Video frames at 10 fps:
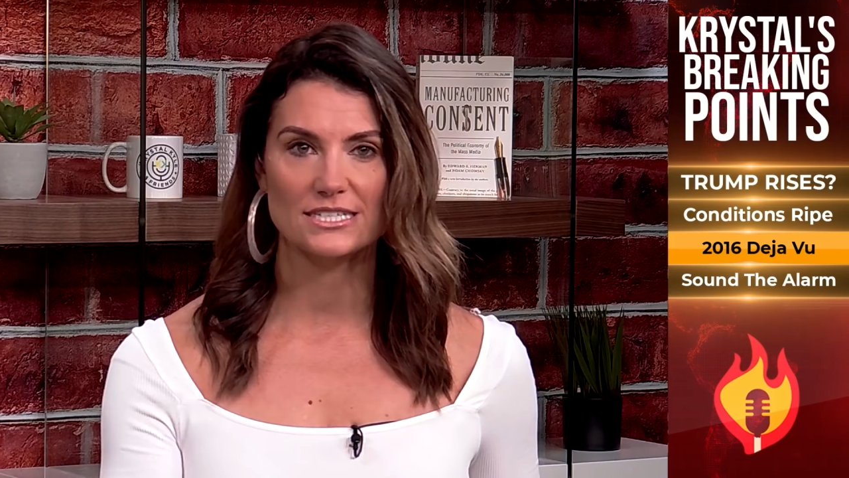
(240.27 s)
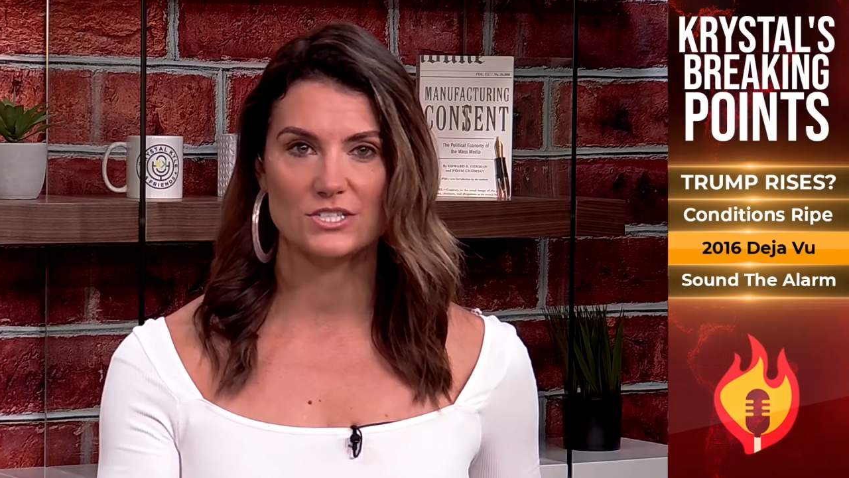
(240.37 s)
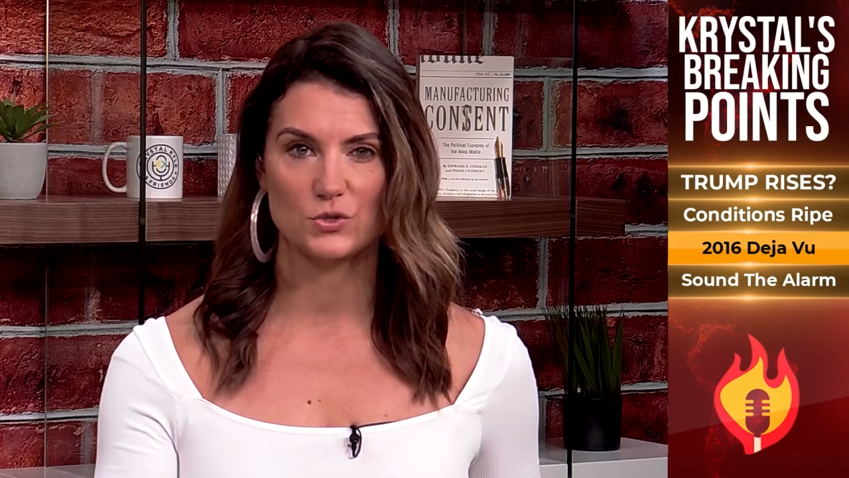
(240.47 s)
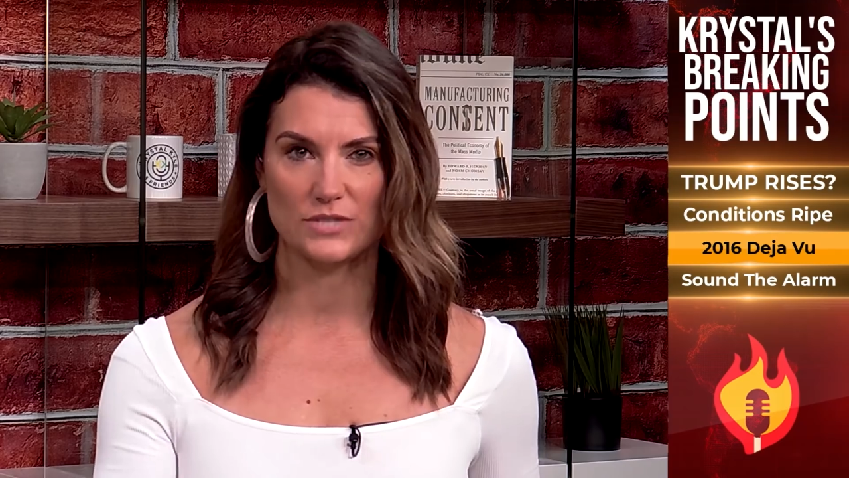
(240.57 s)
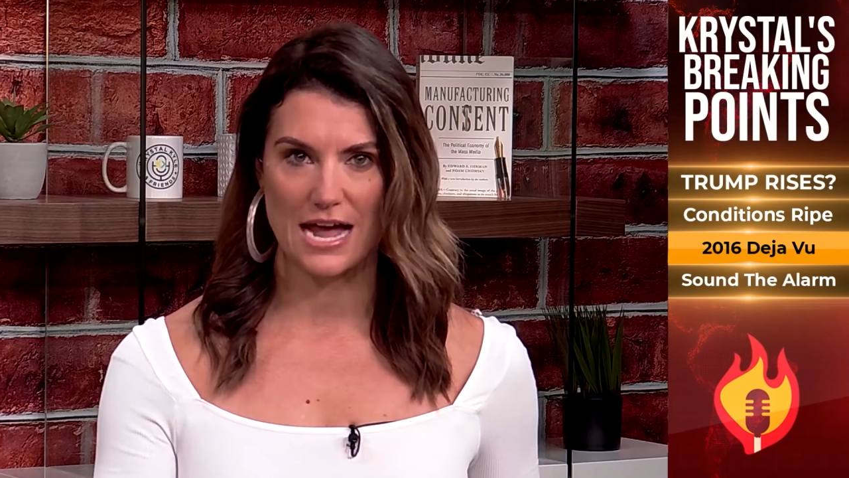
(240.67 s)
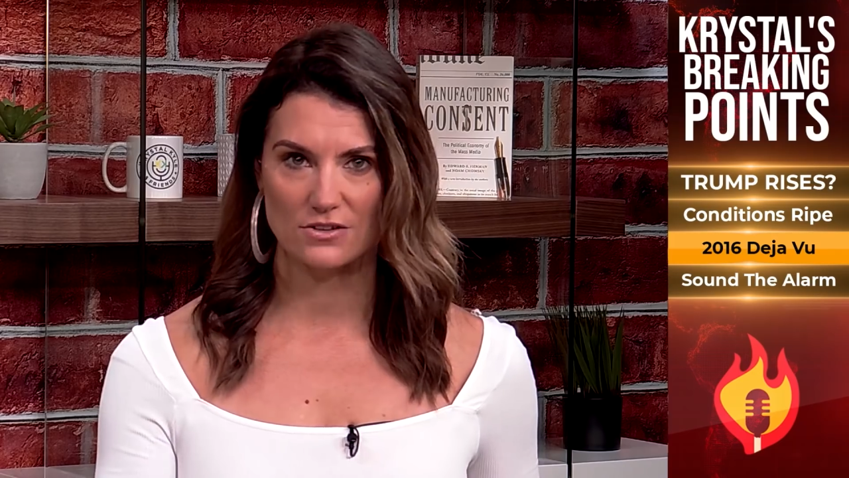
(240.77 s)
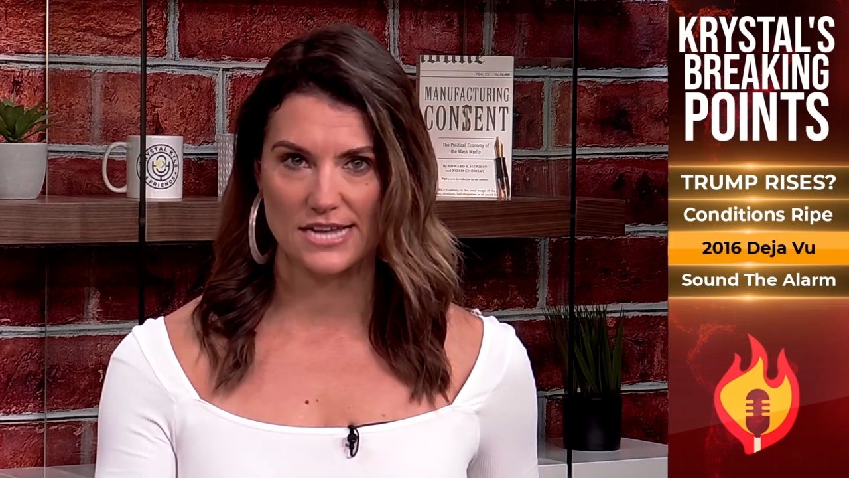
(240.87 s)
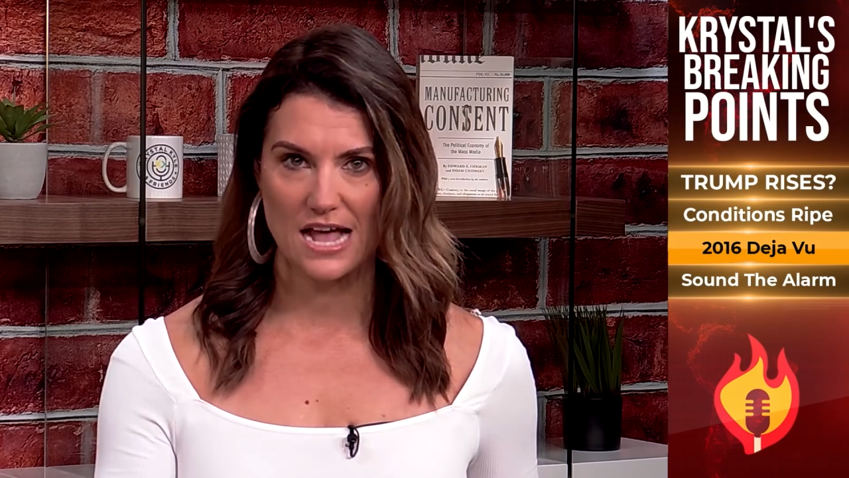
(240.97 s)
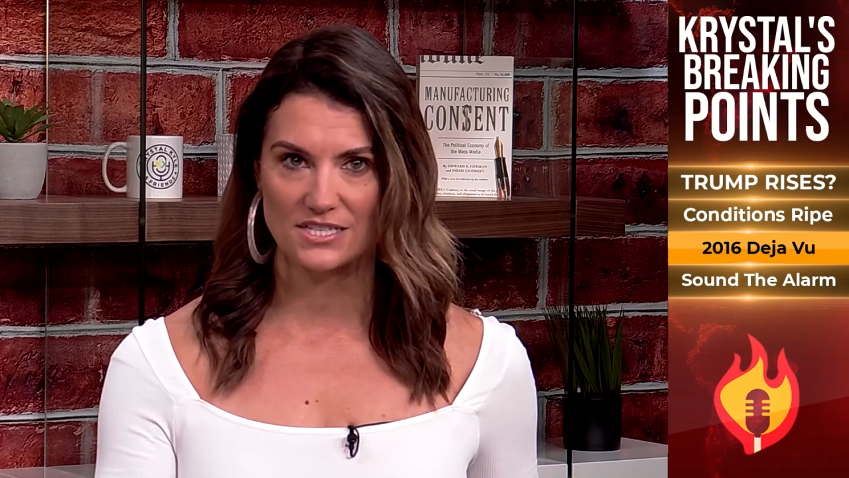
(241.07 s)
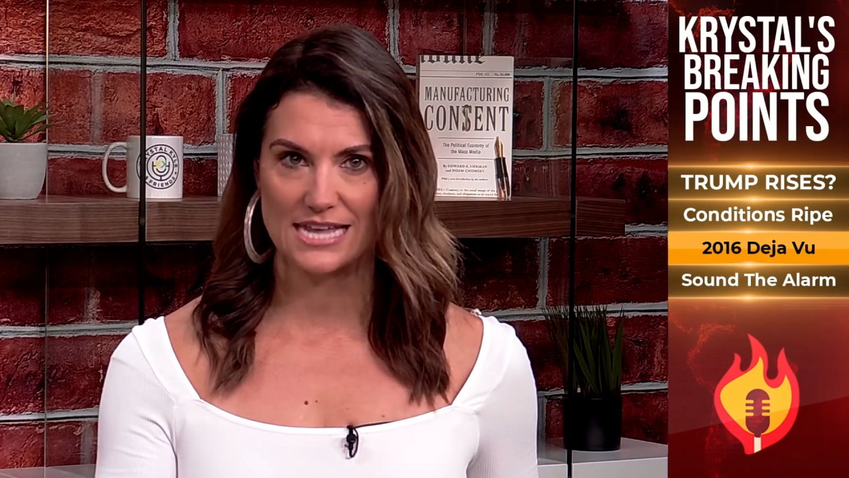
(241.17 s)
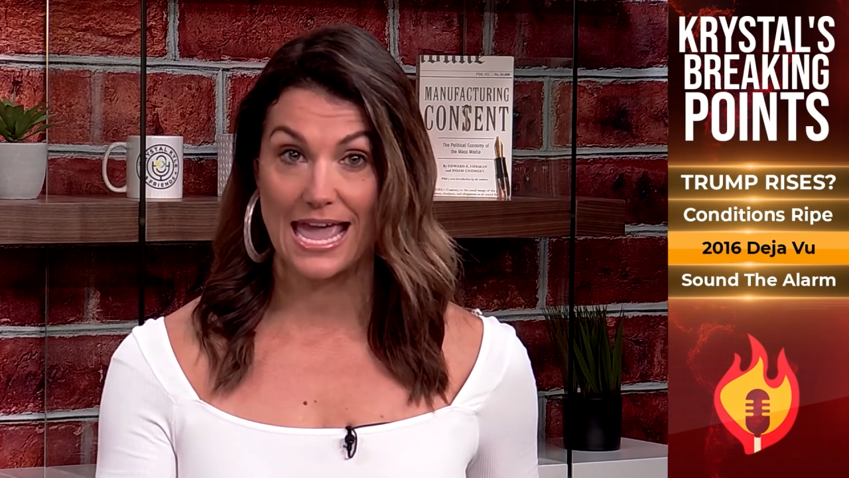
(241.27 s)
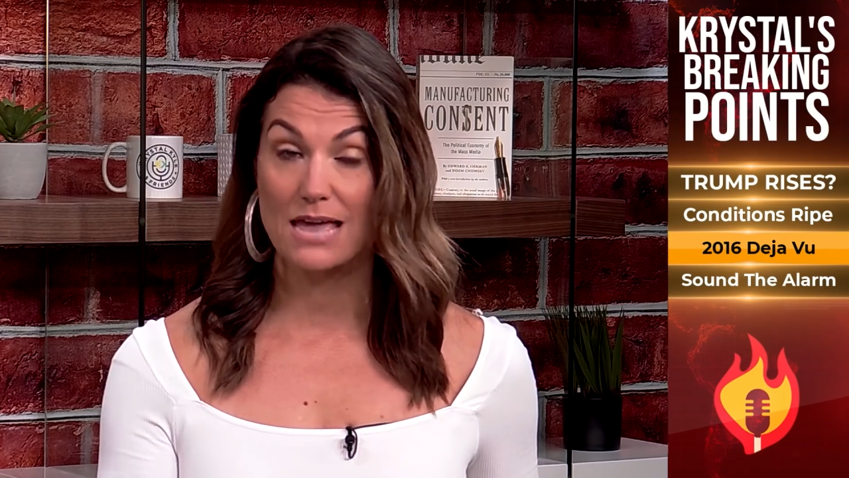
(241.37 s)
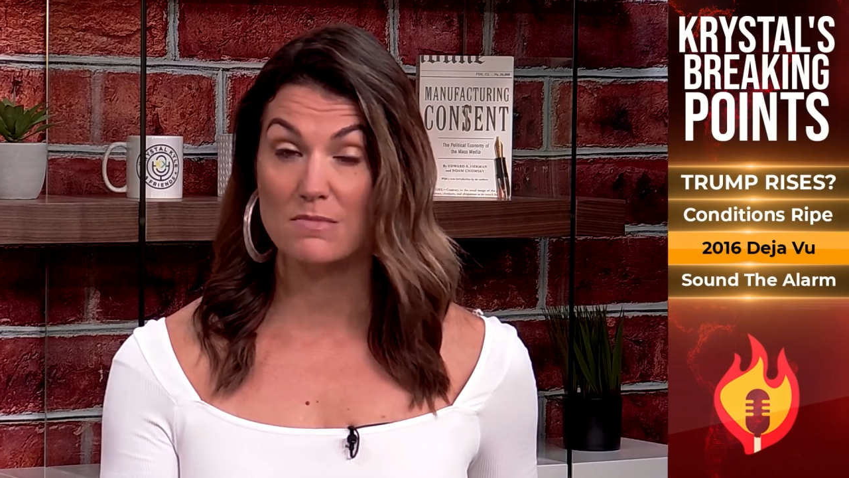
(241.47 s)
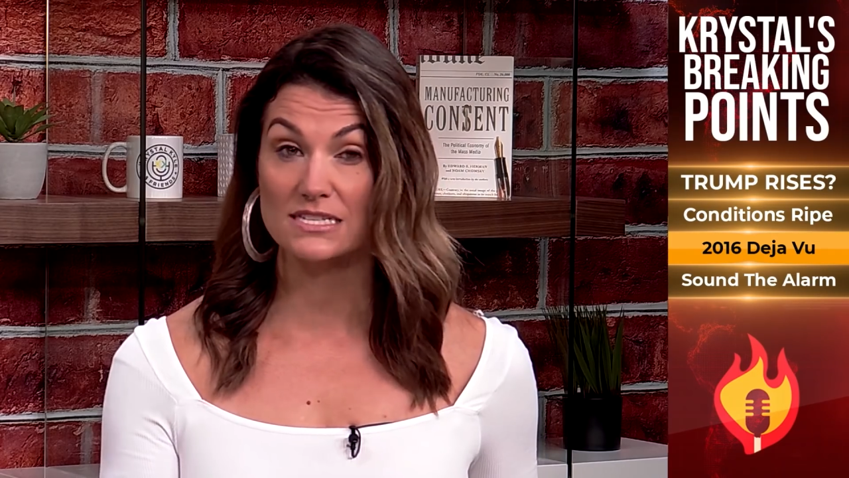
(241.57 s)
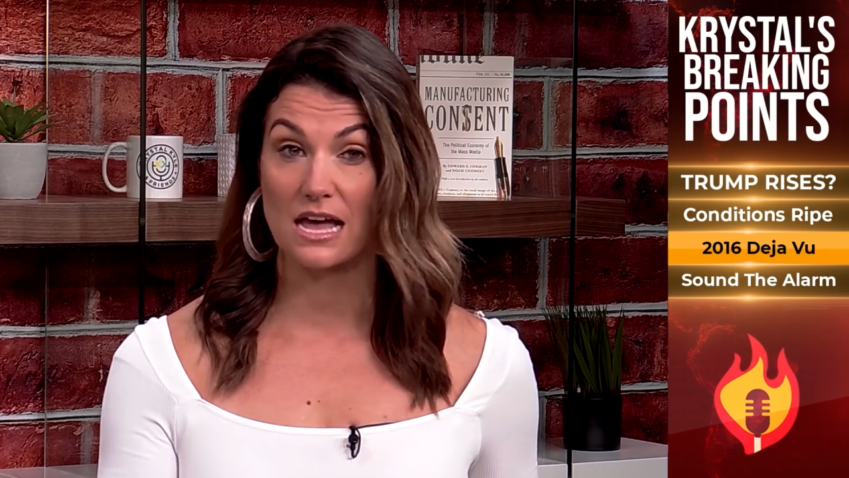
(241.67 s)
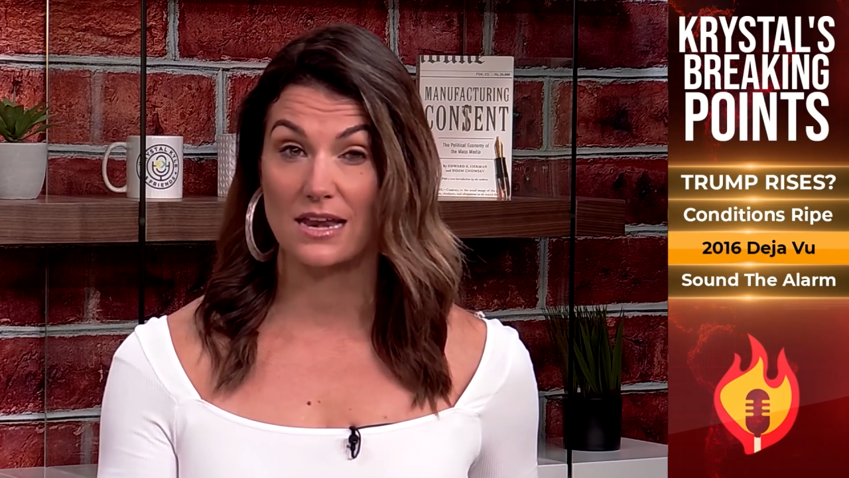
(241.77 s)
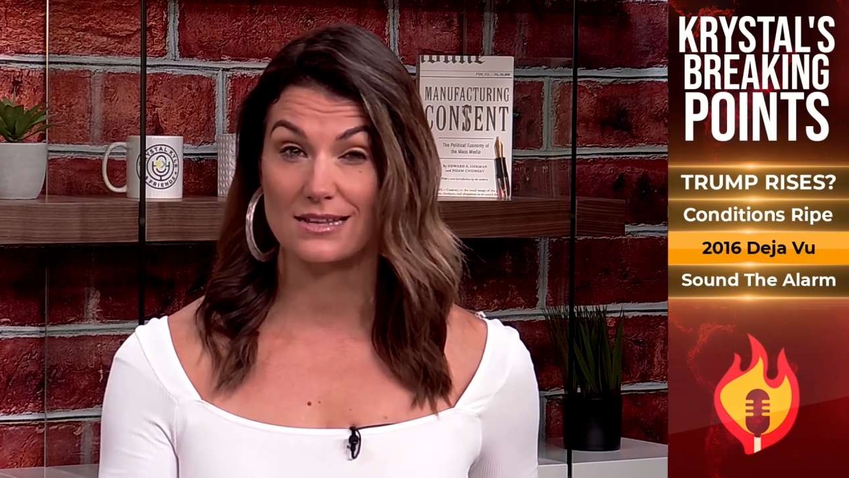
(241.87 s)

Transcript: did to downtowns, Amazon